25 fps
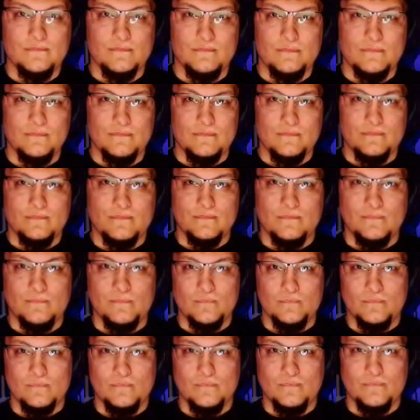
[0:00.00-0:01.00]

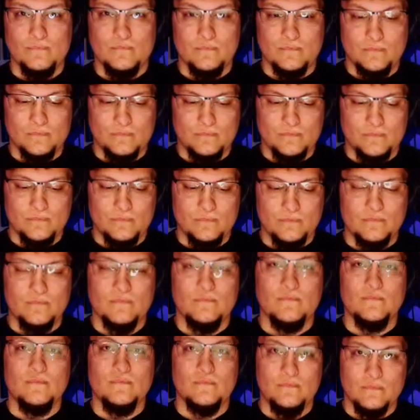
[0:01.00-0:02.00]

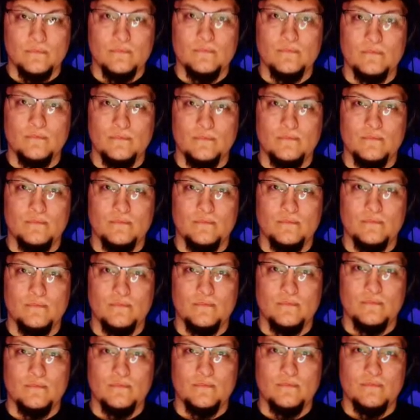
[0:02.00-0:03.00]

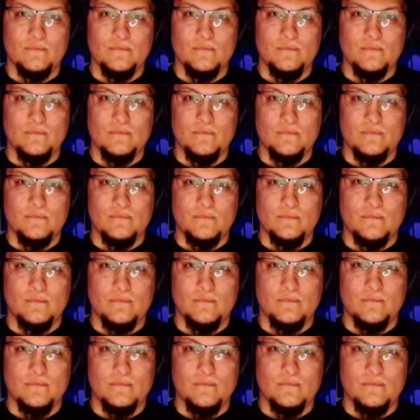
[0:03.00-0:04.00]

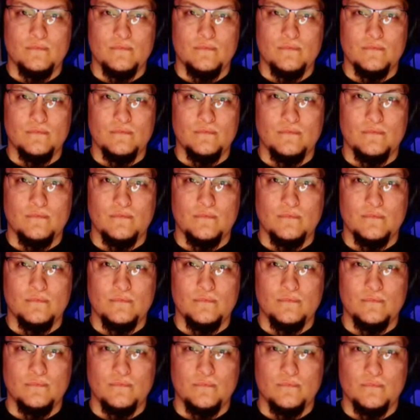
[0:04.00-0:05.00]

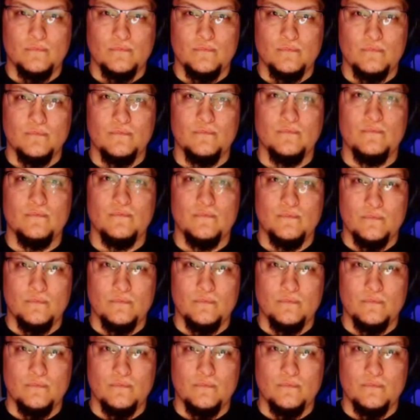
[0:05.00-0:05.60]
(silent)